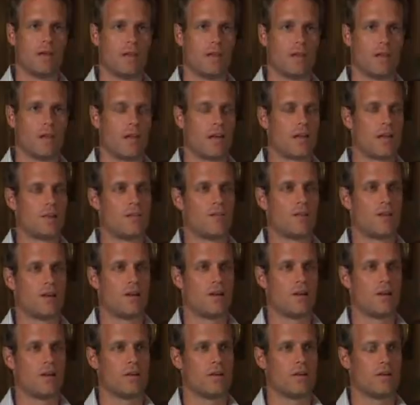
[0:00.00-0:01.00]
a lot of
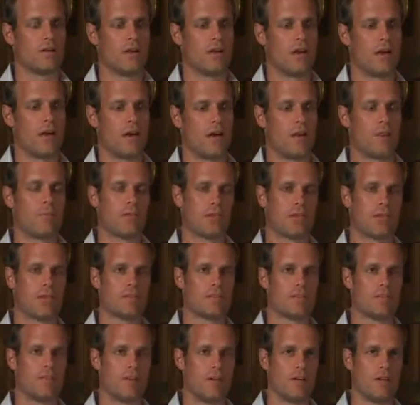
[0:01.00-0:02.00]
our
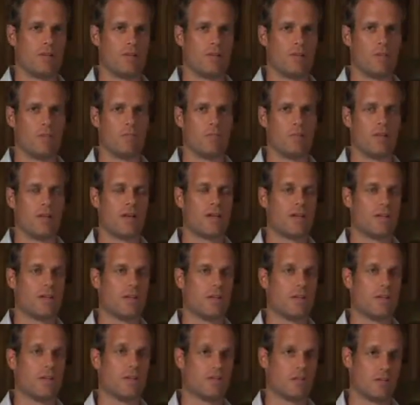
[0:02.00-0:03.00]
application development we had
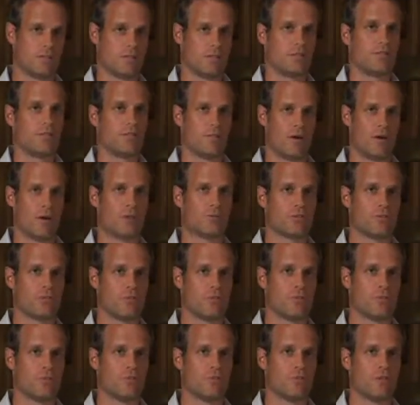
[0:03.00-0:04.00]
to ship
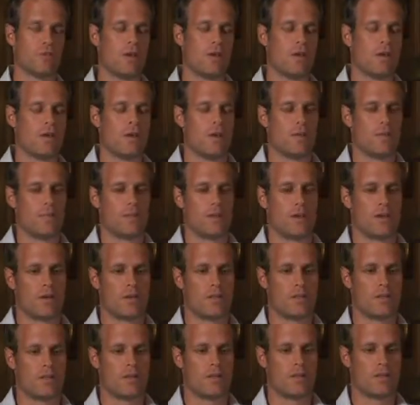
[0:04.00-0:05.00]
offshore
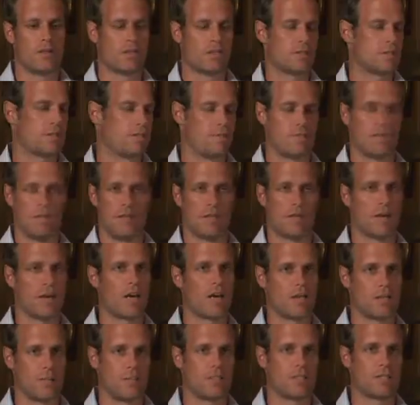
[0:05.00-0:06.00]
because just the
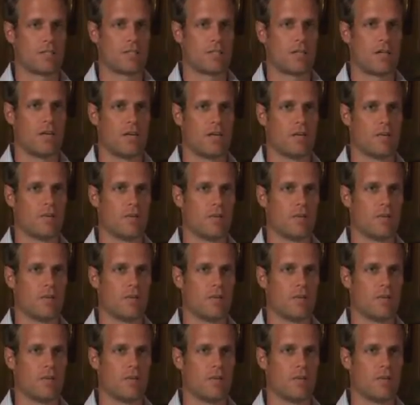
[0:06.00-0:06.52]
economies of scale.